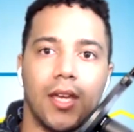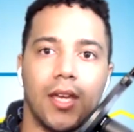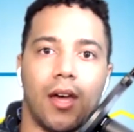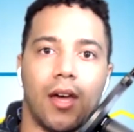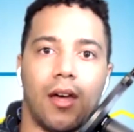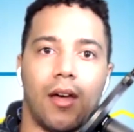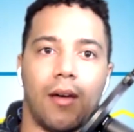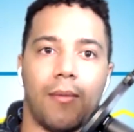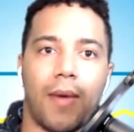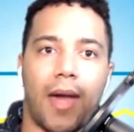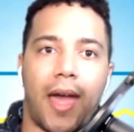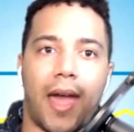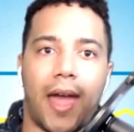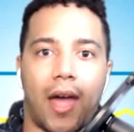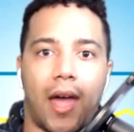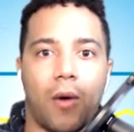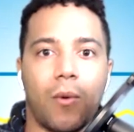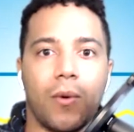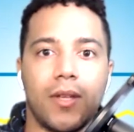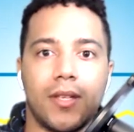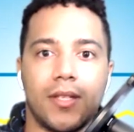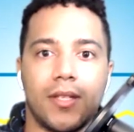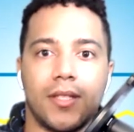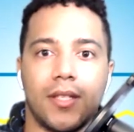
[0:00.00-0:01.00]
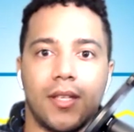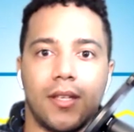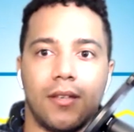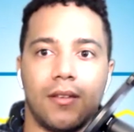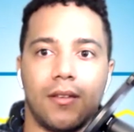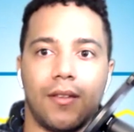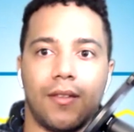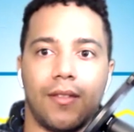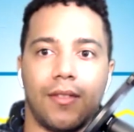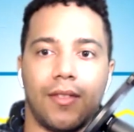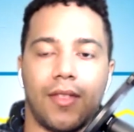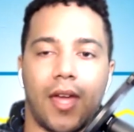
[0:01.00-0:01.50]
How is it
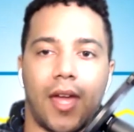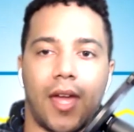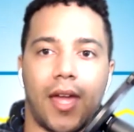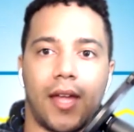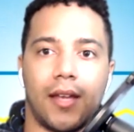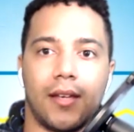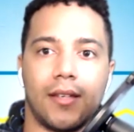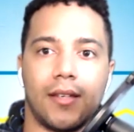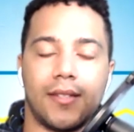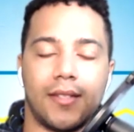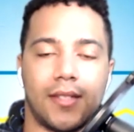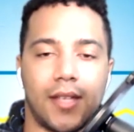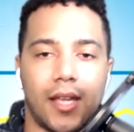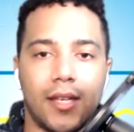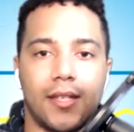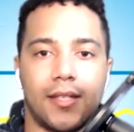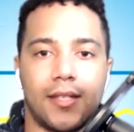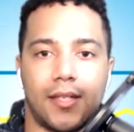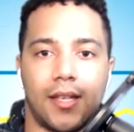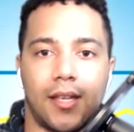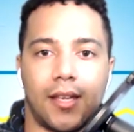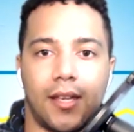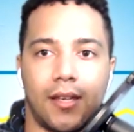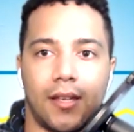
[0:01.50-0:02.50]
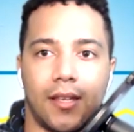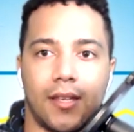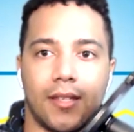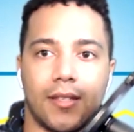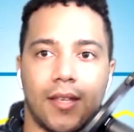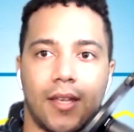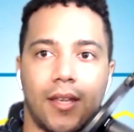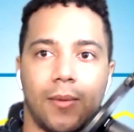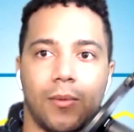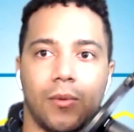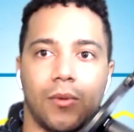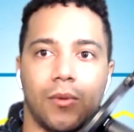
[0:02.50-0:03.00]
that Steady State is
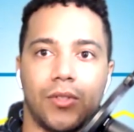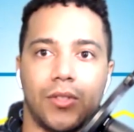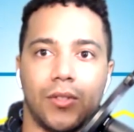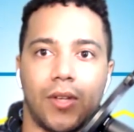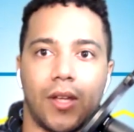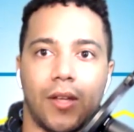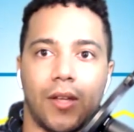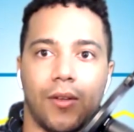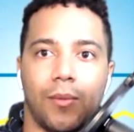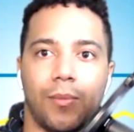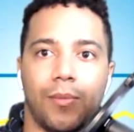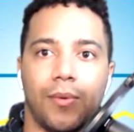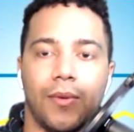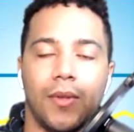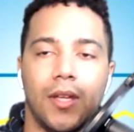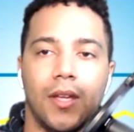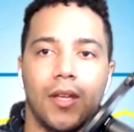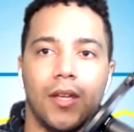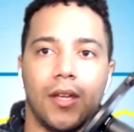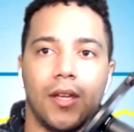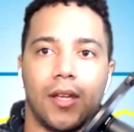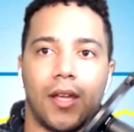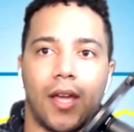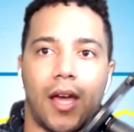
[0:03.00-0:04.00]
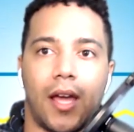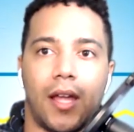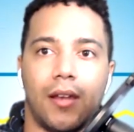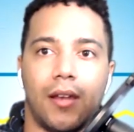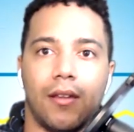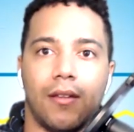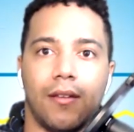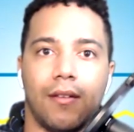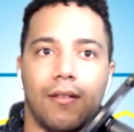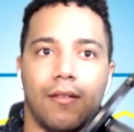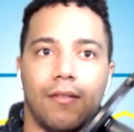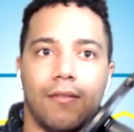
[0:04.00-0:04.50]
able to help kind
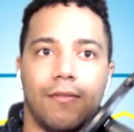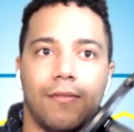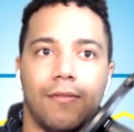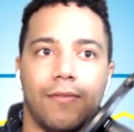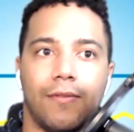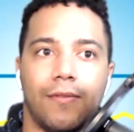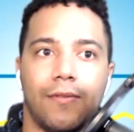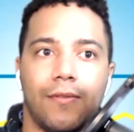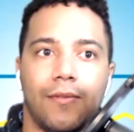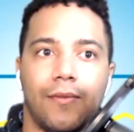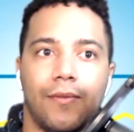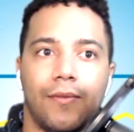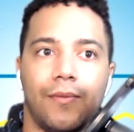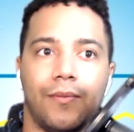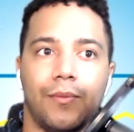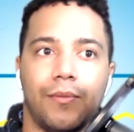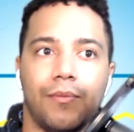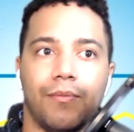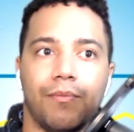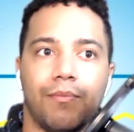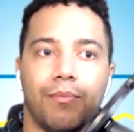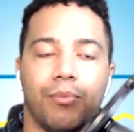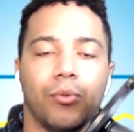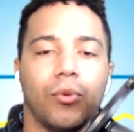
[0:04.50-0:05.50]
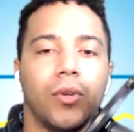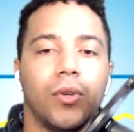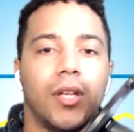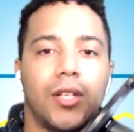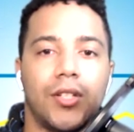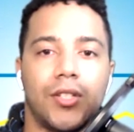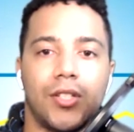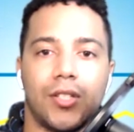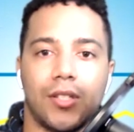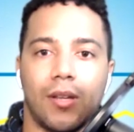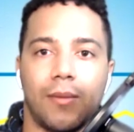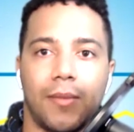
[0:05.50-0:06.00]
of
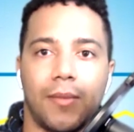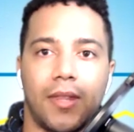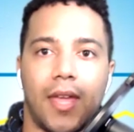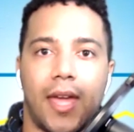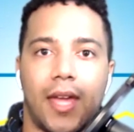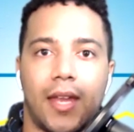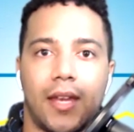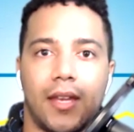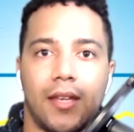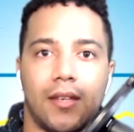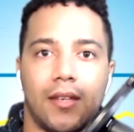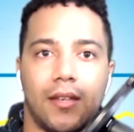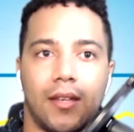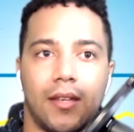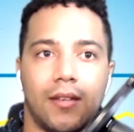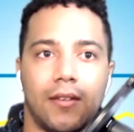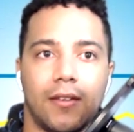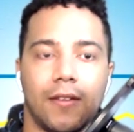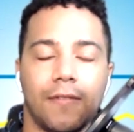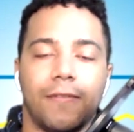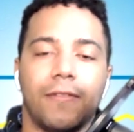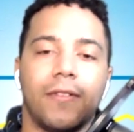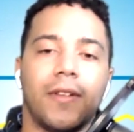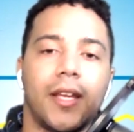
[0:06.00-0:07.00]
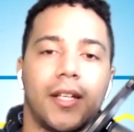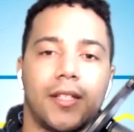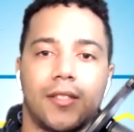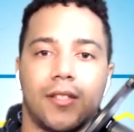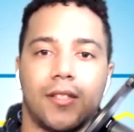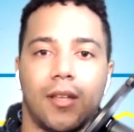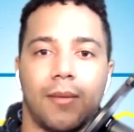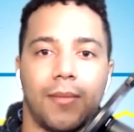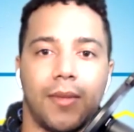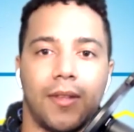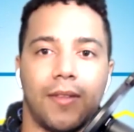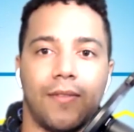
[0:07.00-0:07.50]
bridge some of that and deflect
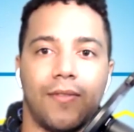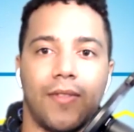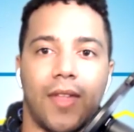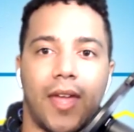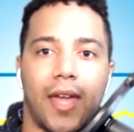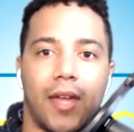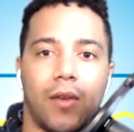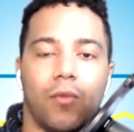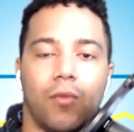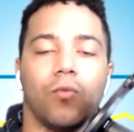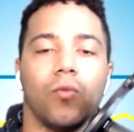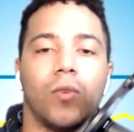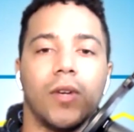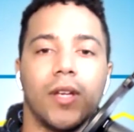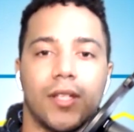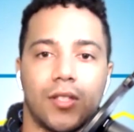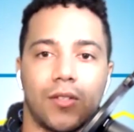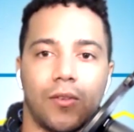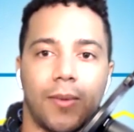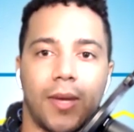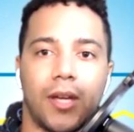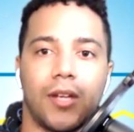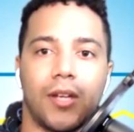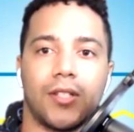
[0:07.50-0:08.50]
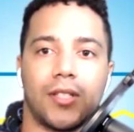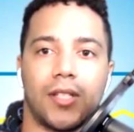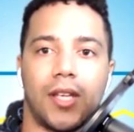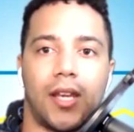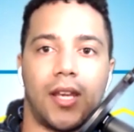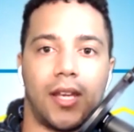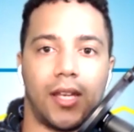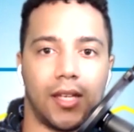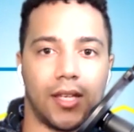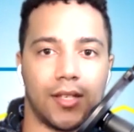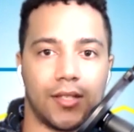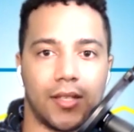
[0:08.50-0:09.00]
some of that risk? So my
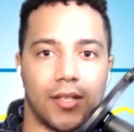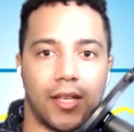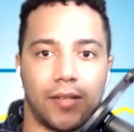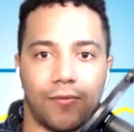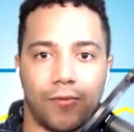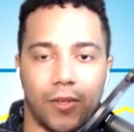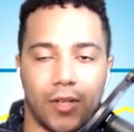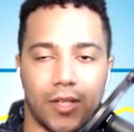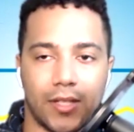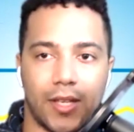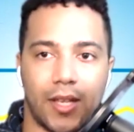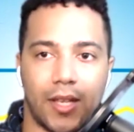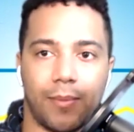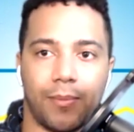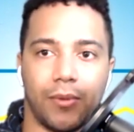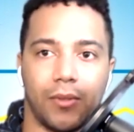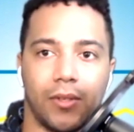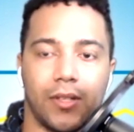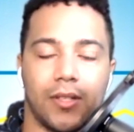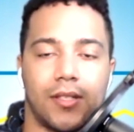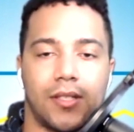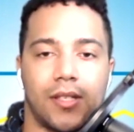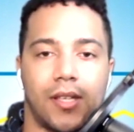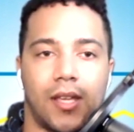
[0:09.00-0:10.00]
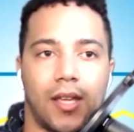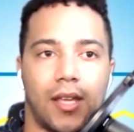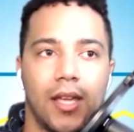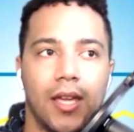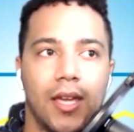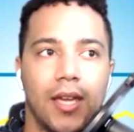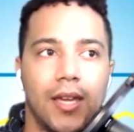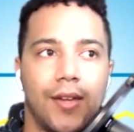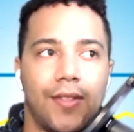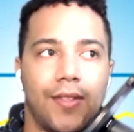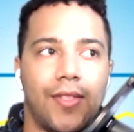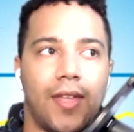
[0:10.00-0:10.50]
understanding is, like, for example, let's say
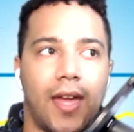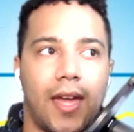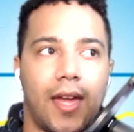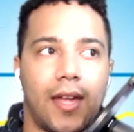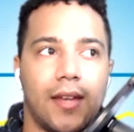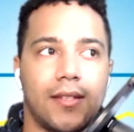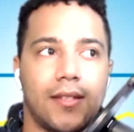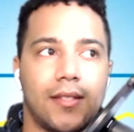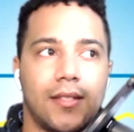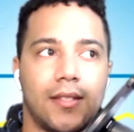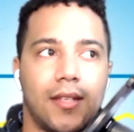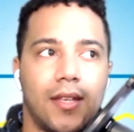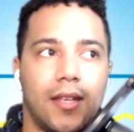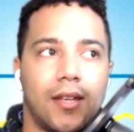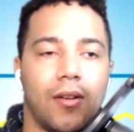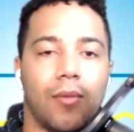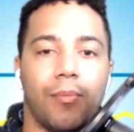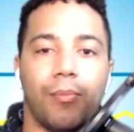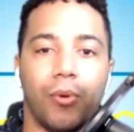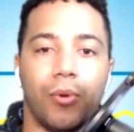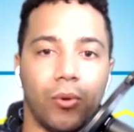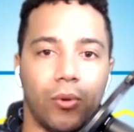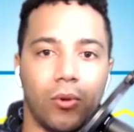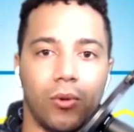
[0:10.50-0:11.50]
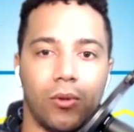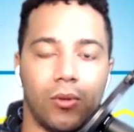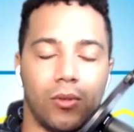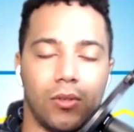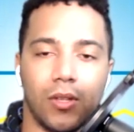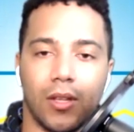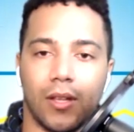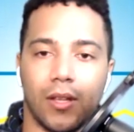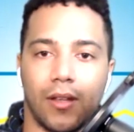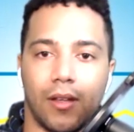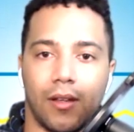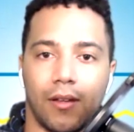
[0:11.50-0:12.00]
that in a
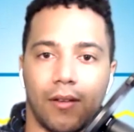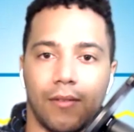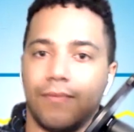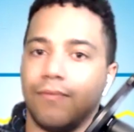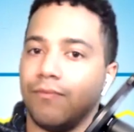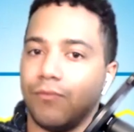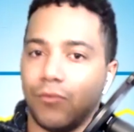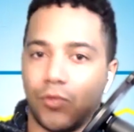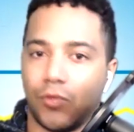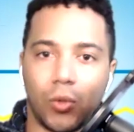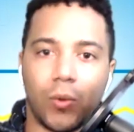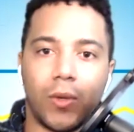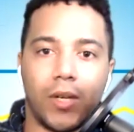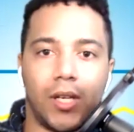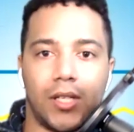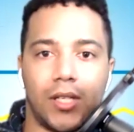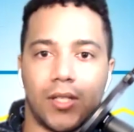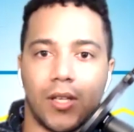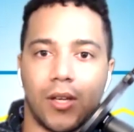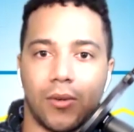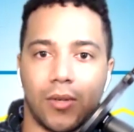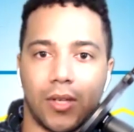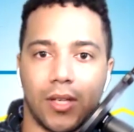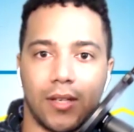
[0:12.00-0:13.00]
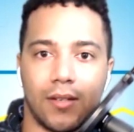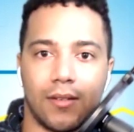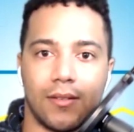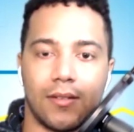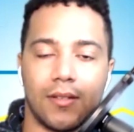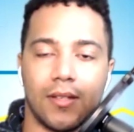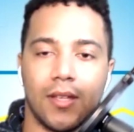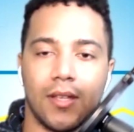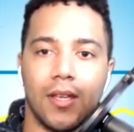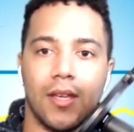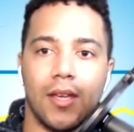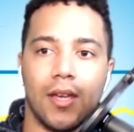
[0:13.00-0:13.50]
pool of 20 tokens,